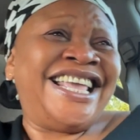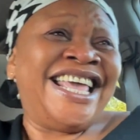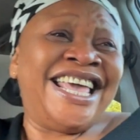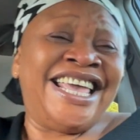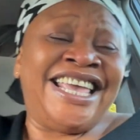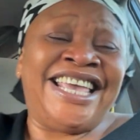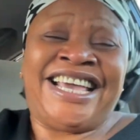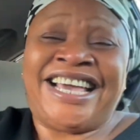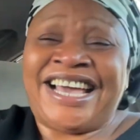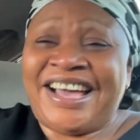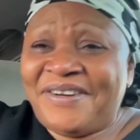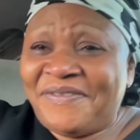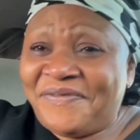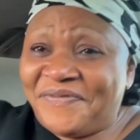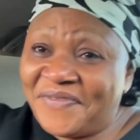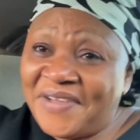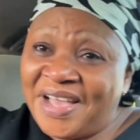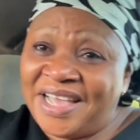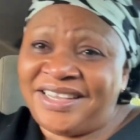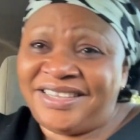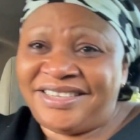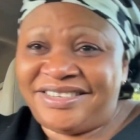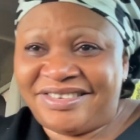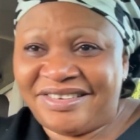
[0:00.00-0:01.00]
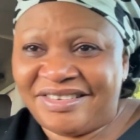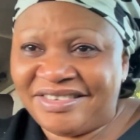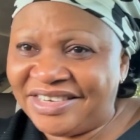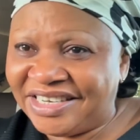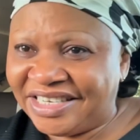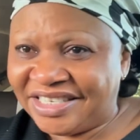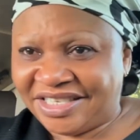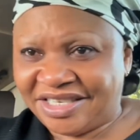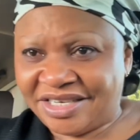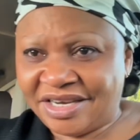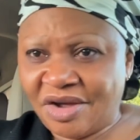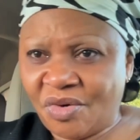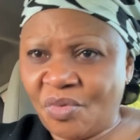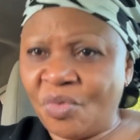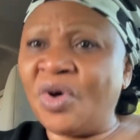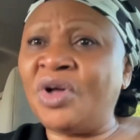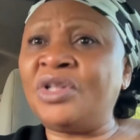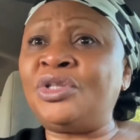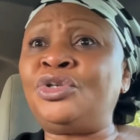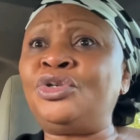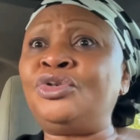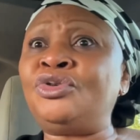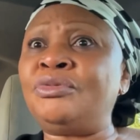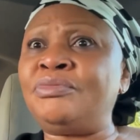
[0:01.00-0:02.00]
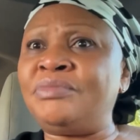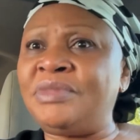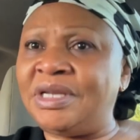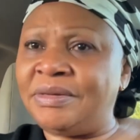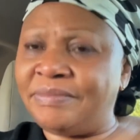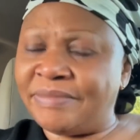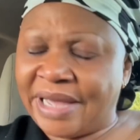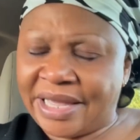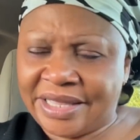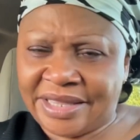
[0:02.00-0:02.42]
You can't find your niche. What do you mean by